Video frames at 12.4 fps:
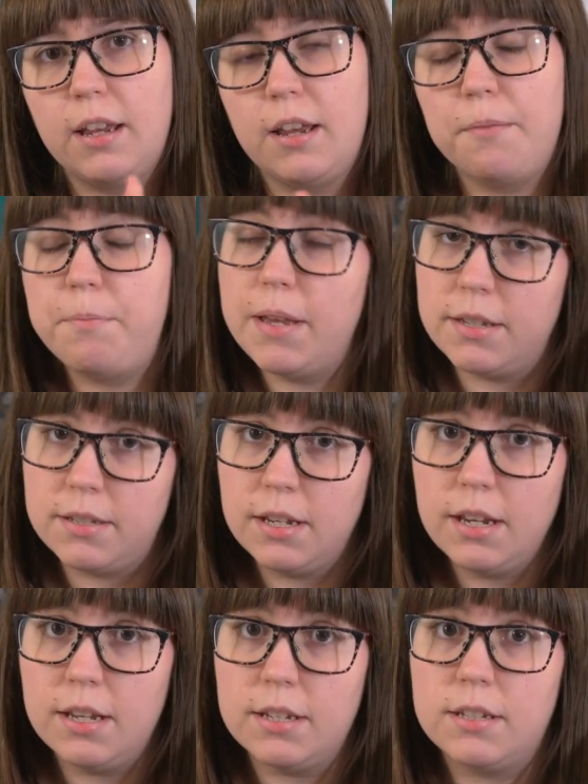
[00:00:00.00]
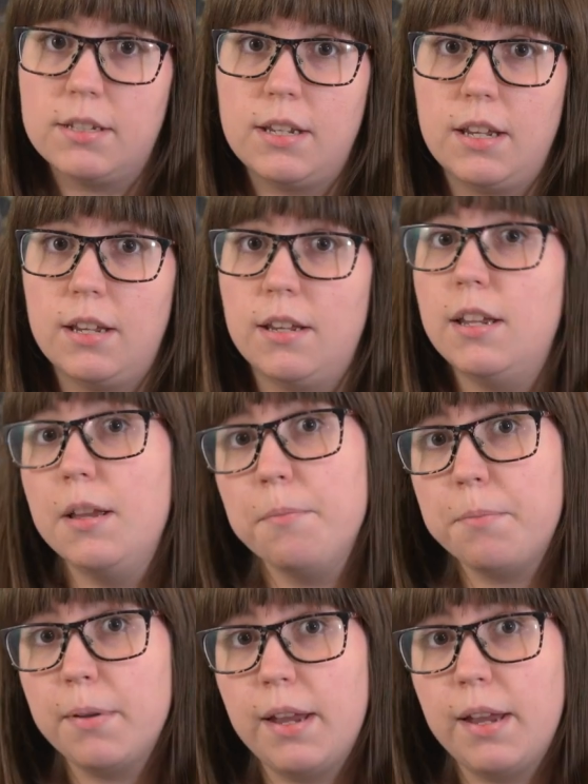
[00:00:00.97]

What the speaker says: Pessi is the imp,